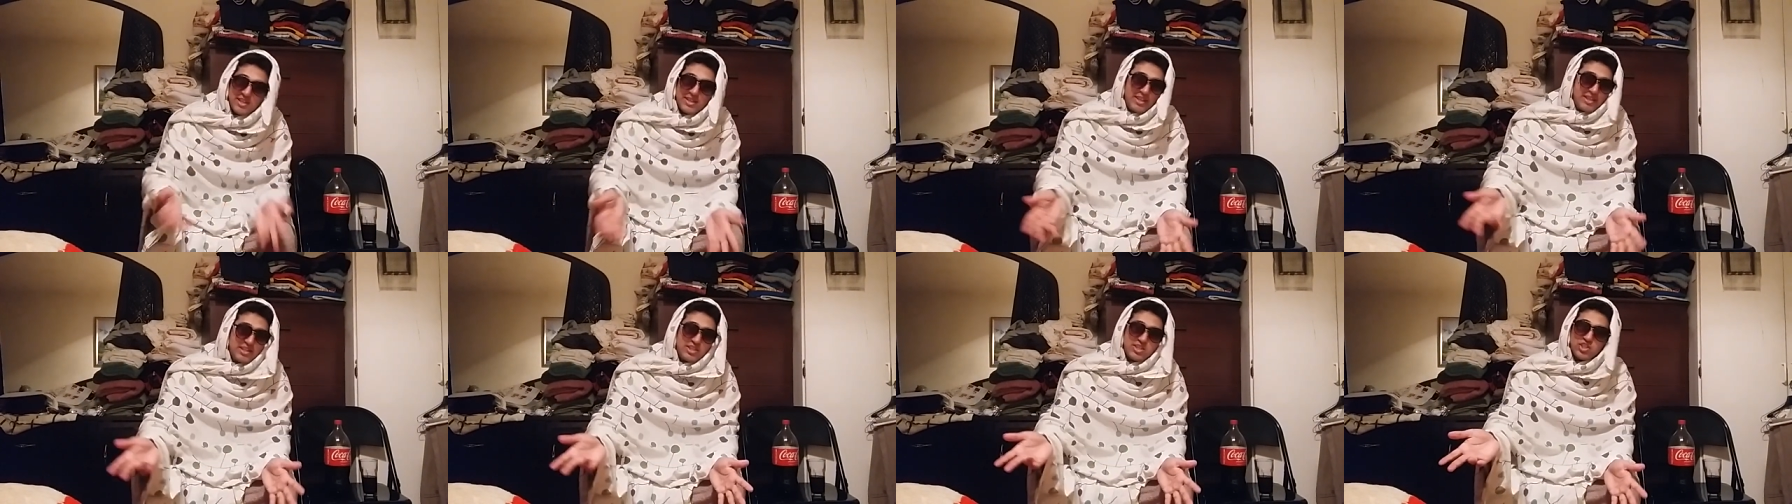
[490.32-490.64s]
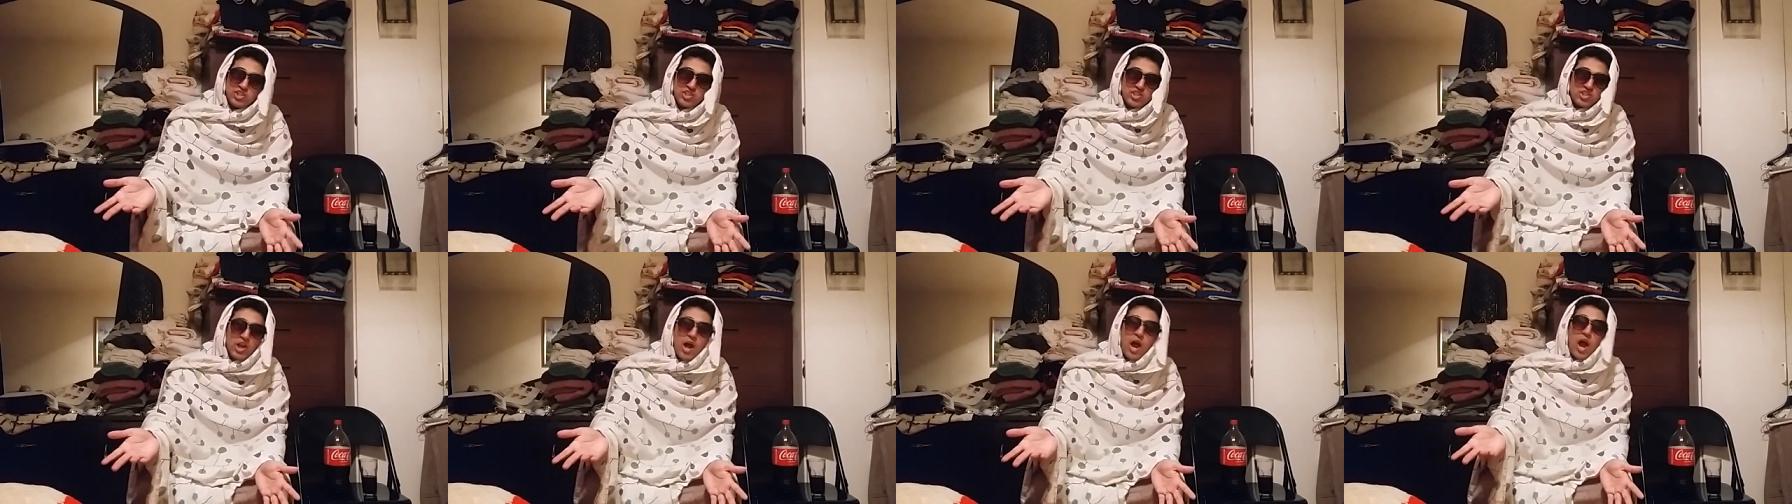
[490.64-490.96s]
in his
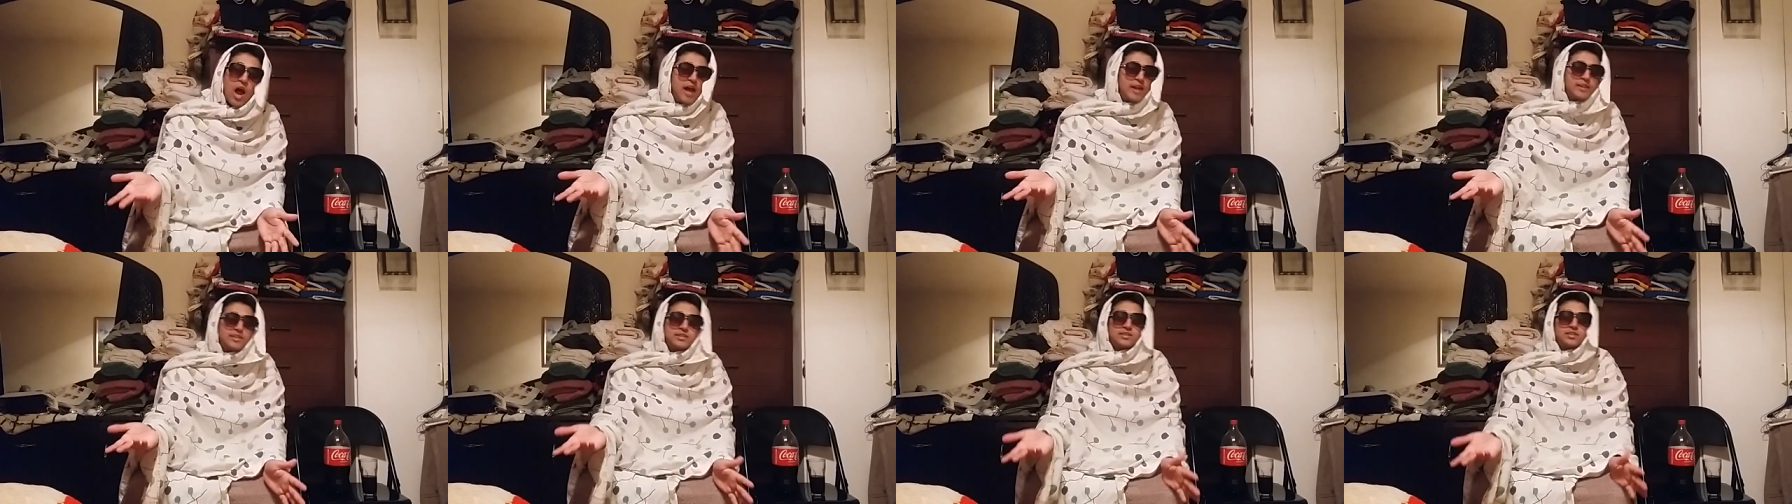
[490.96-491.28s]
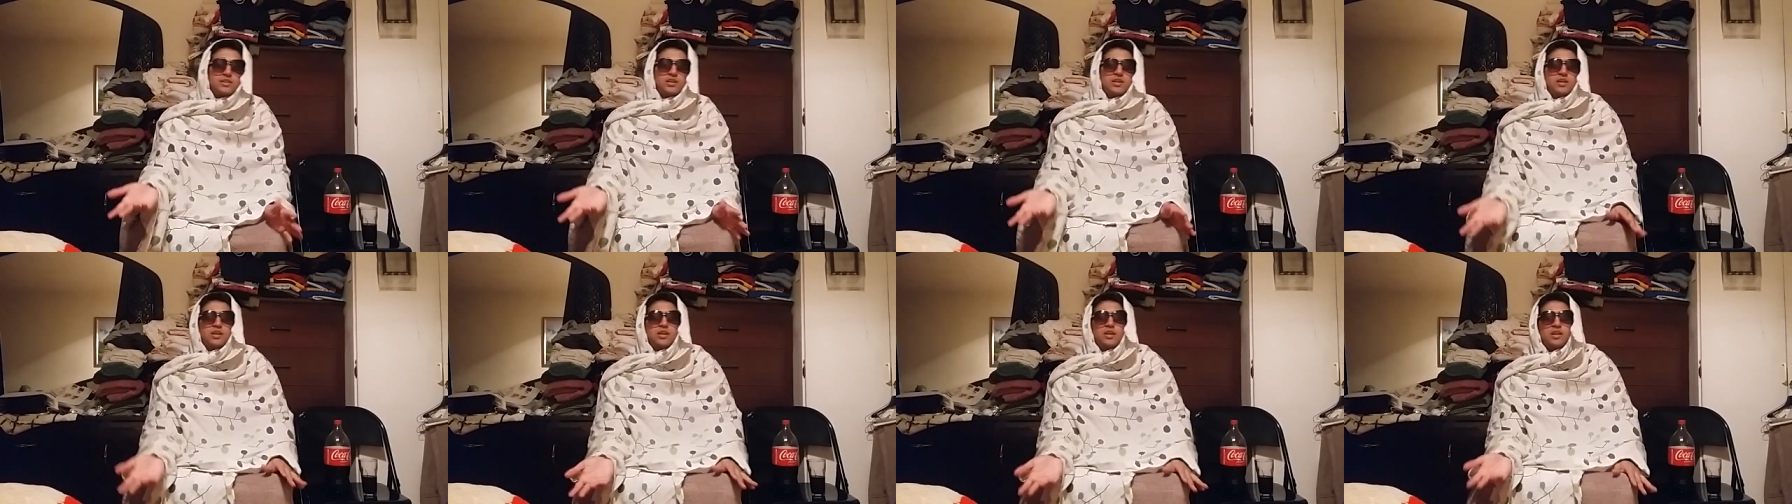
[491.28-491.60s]
shot,
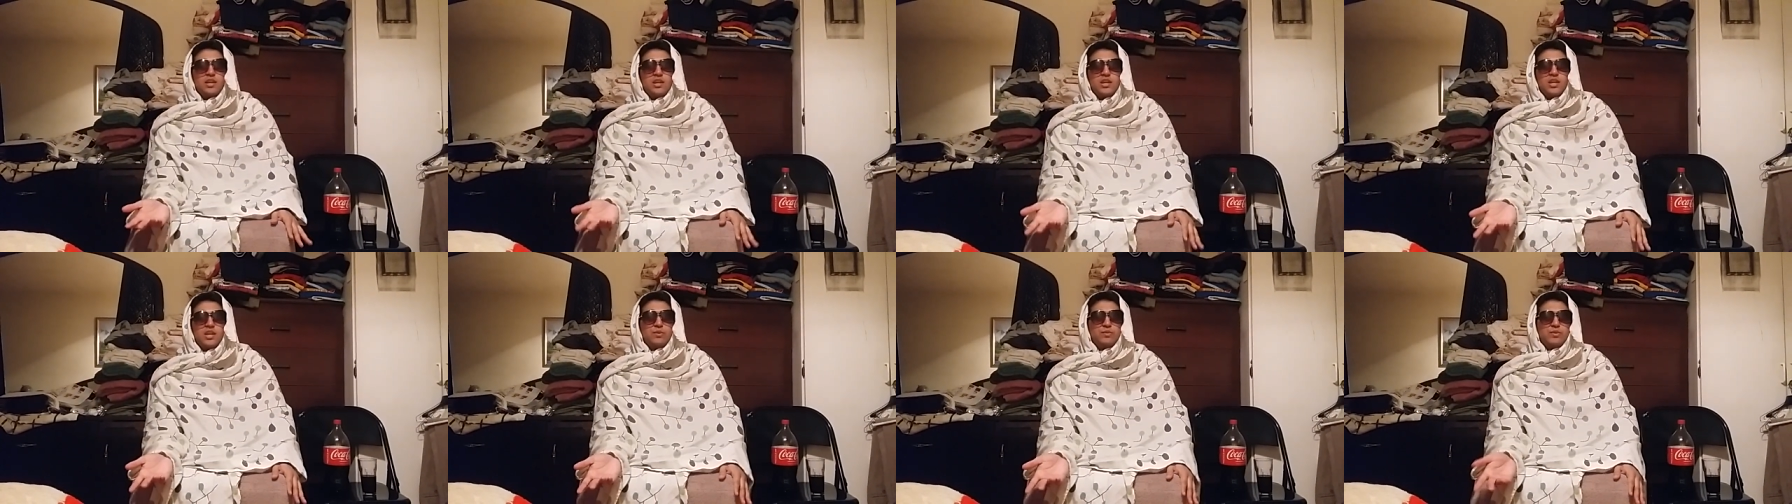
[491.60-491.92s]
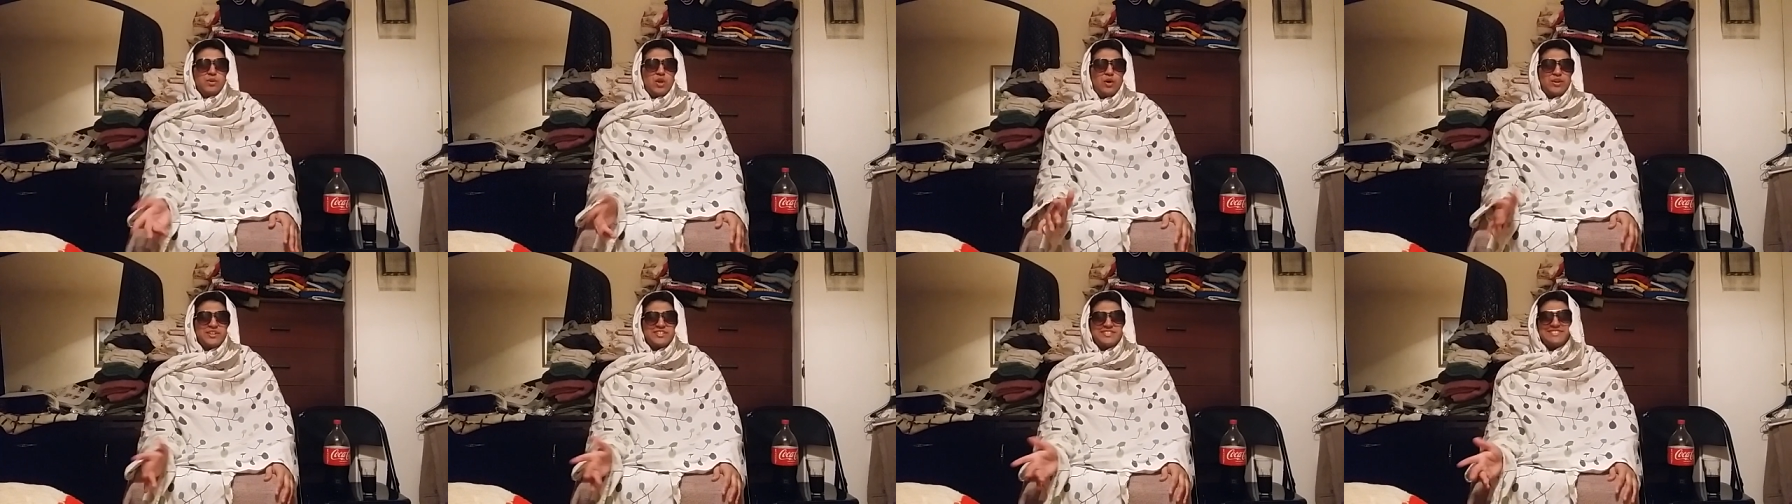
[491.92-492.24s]

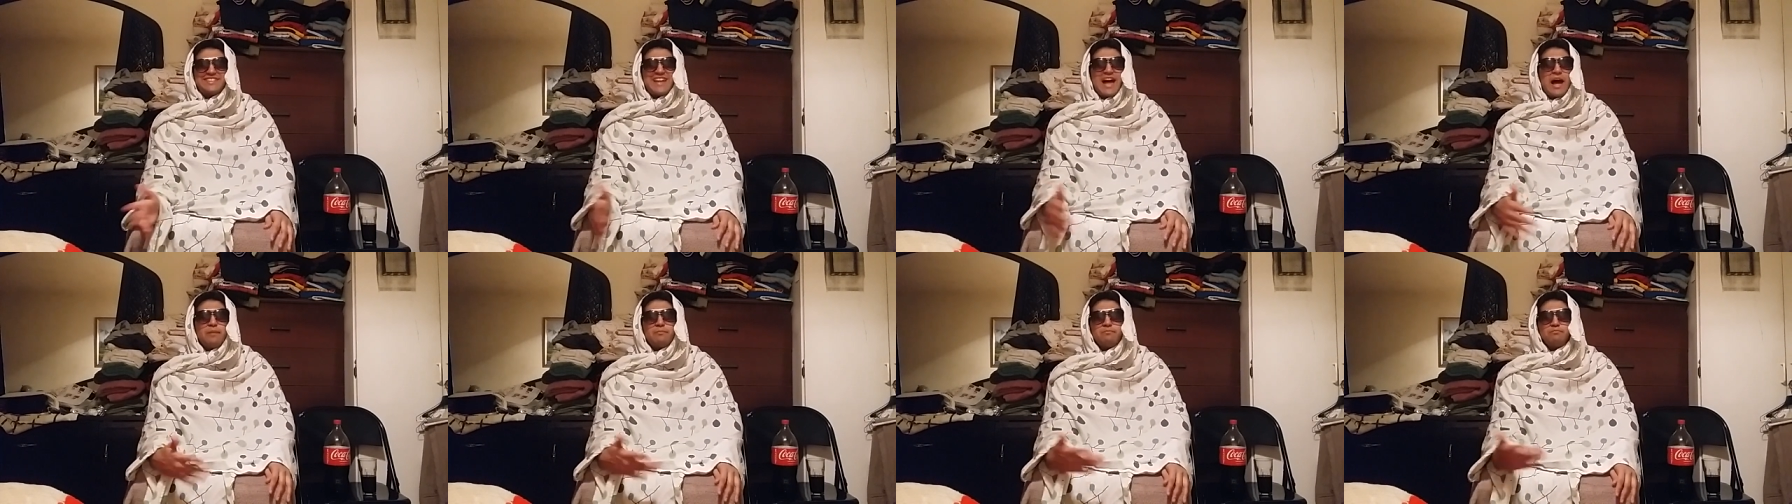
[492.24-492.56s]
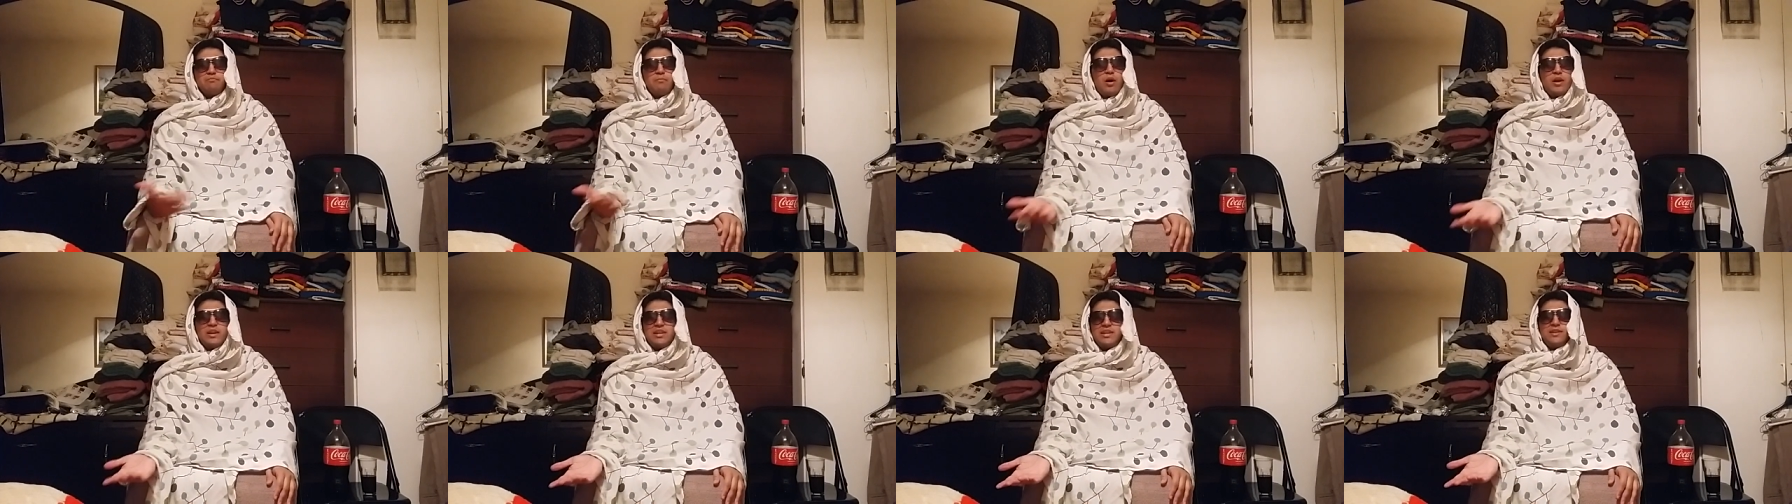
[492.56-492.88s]
even though it's not
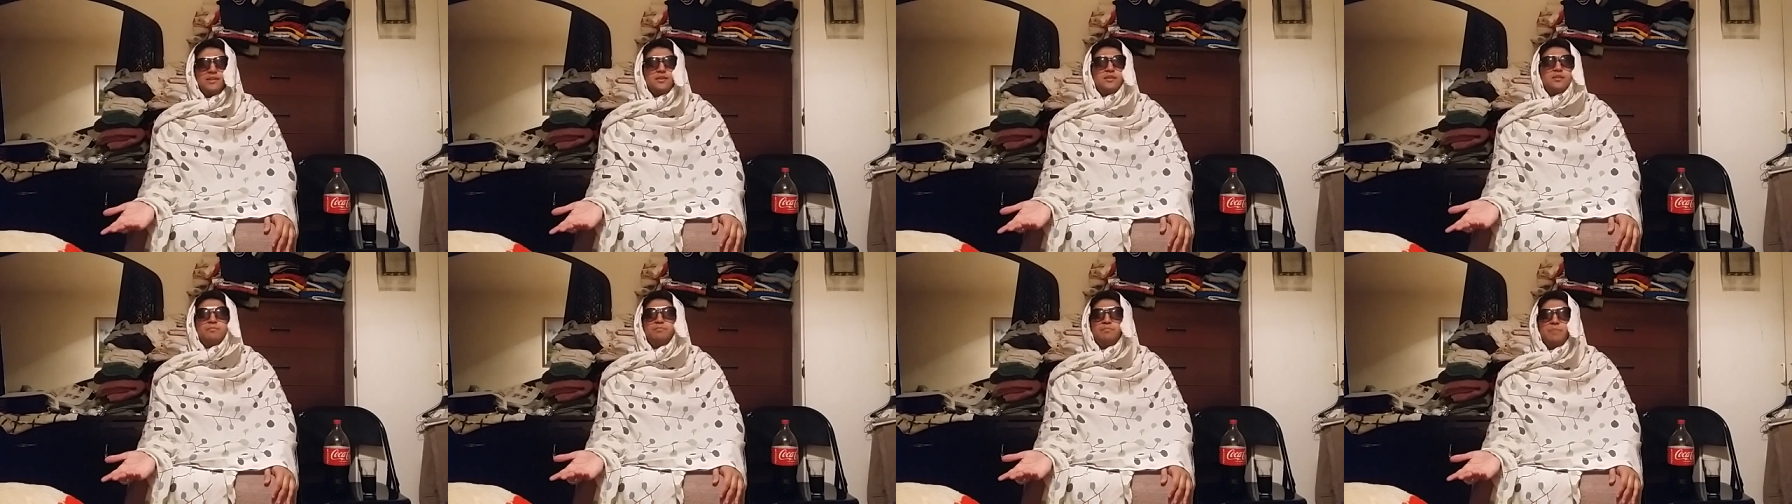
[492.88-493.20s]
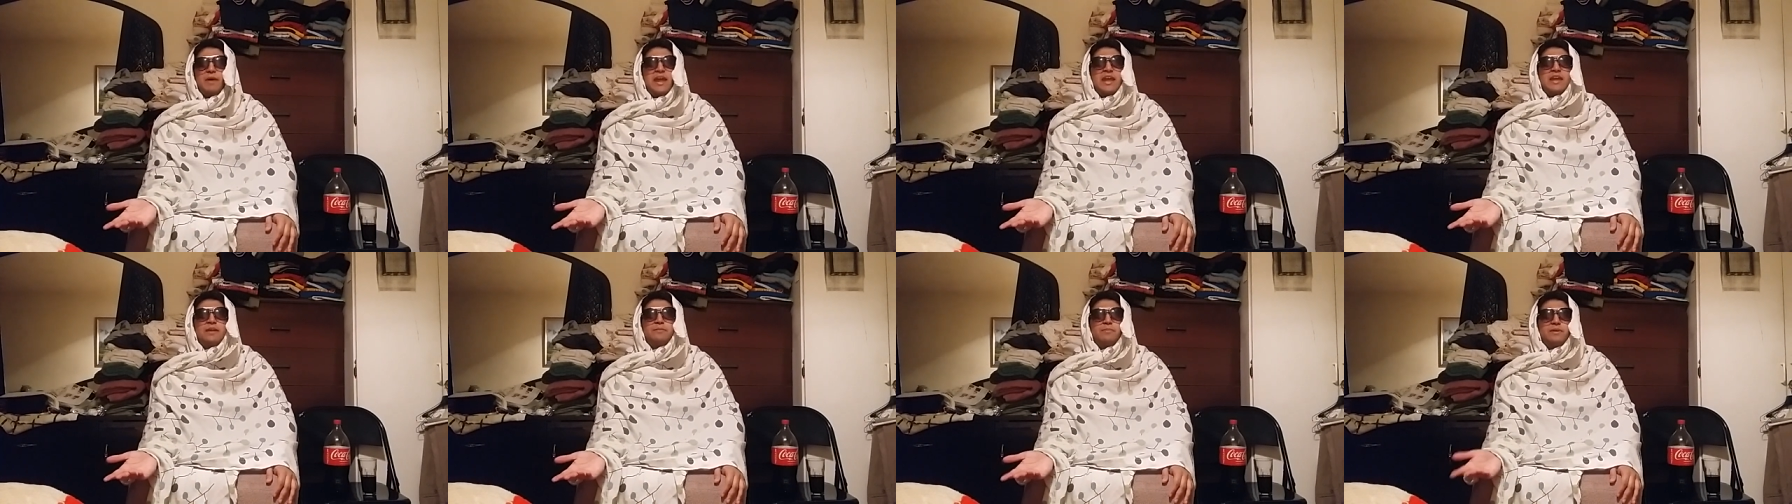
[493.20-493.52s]
money in the
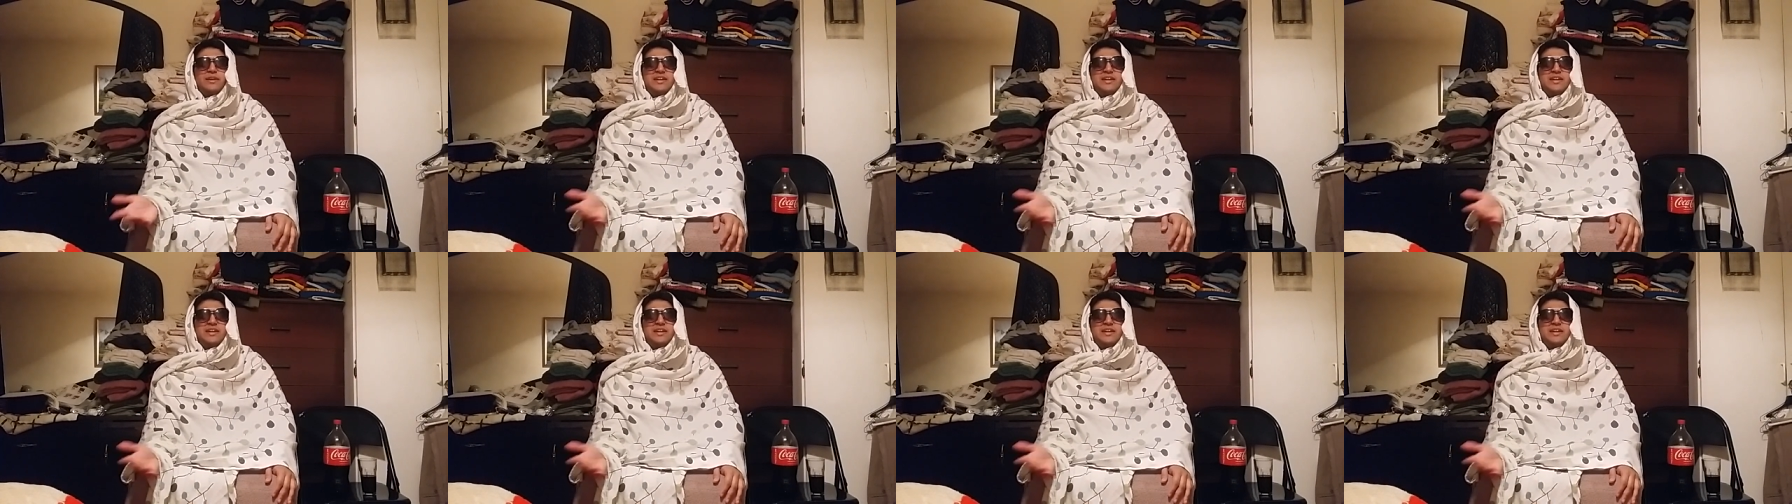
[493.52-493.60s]
bank,